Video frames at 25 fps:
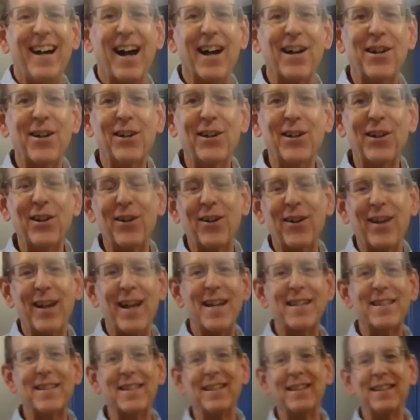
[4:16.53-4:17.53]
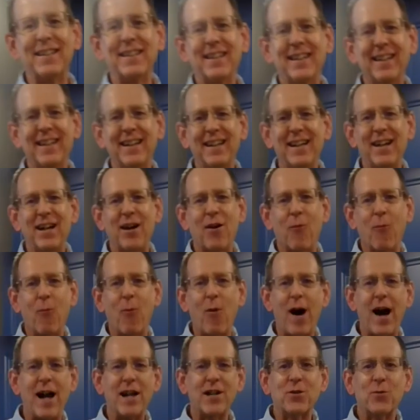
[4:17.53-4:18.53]
a good little lesson
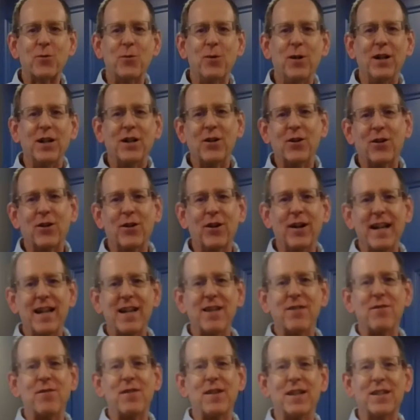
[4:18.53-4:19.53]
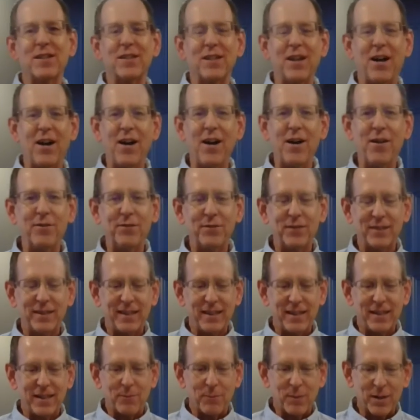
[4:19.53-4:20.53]
Watch what you're envious of
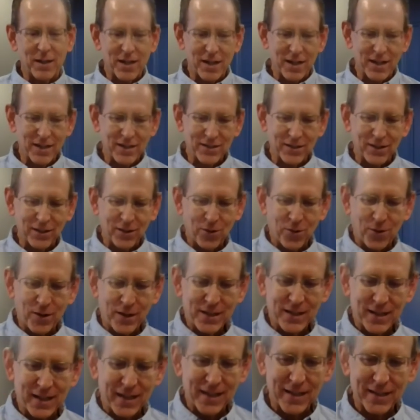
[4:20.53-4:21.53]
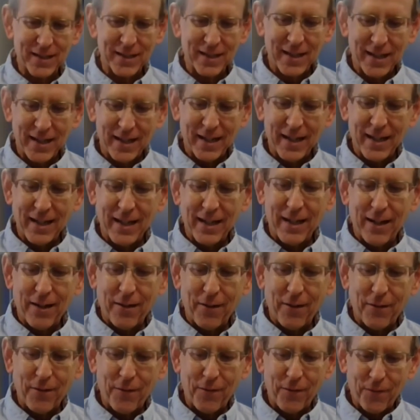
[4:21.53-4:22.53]
because the Lord says,
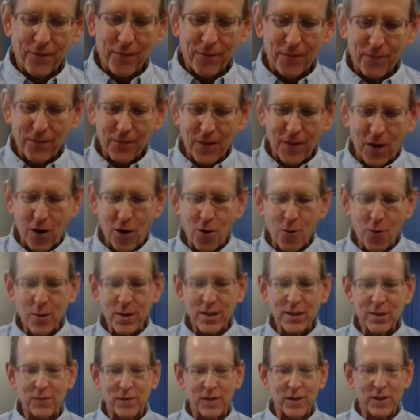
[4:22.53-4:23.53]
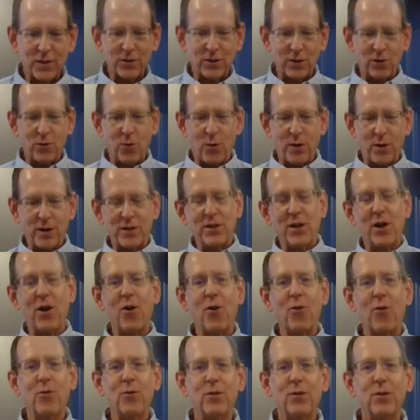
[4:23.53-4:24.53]
always fear the Lord.
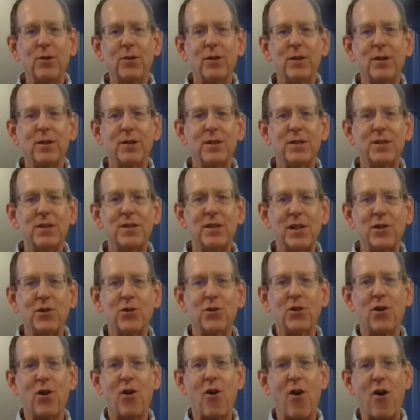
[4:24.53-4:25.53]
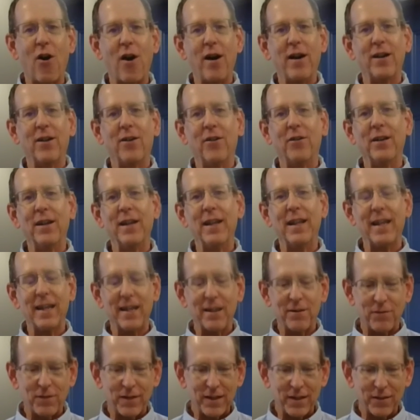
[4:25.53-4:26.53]
Don't set your heart on the
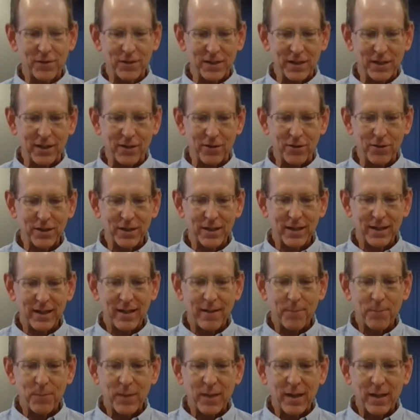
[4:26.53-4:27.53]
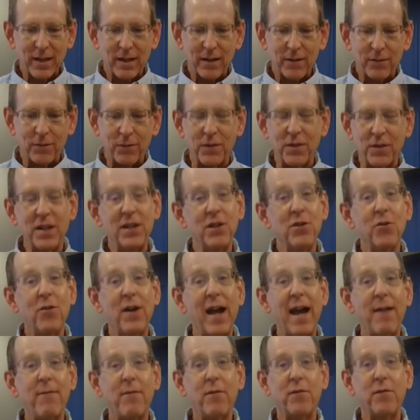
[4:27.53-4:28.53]
envy of sinners, for then you'll
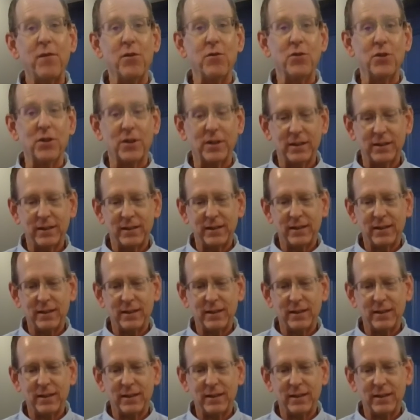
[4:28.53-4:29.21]
have a future